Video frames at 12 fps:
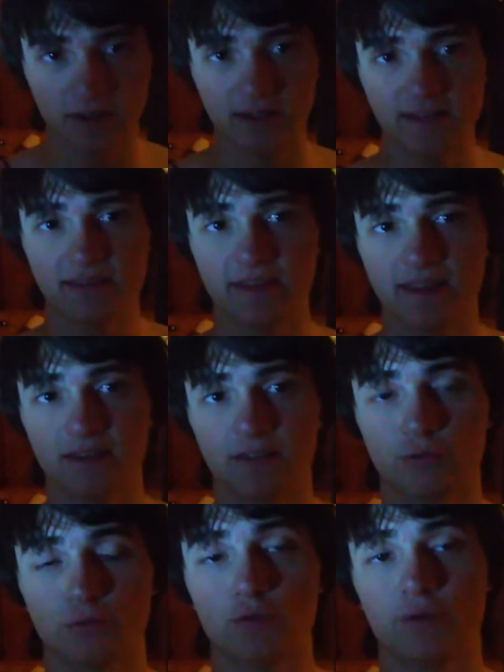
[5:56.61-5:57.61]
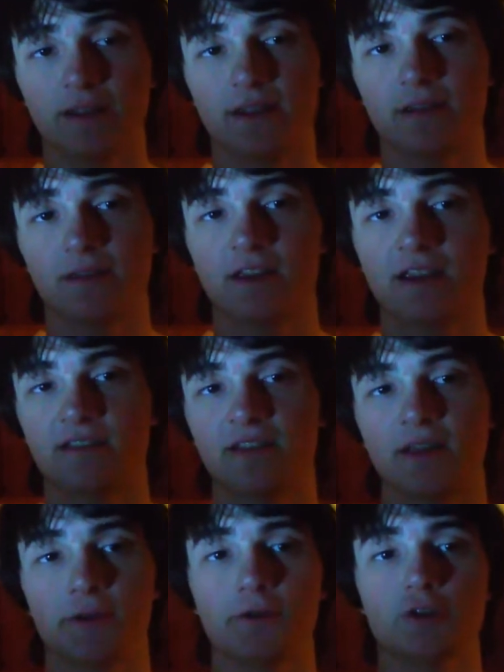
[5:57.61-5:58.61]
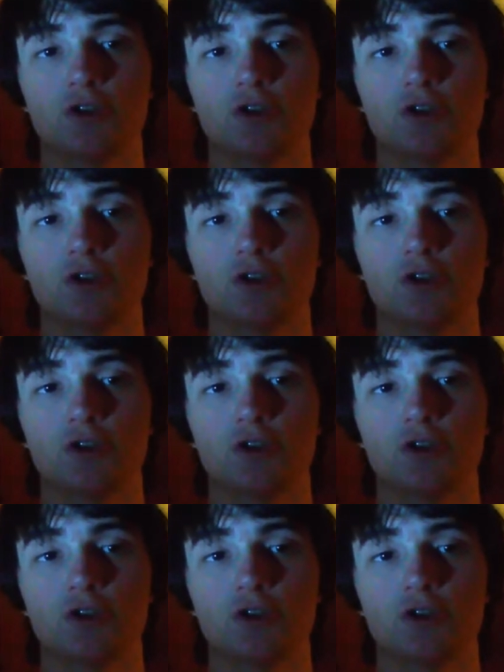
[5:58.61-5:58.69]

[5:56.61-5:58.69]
these things ruin it, because they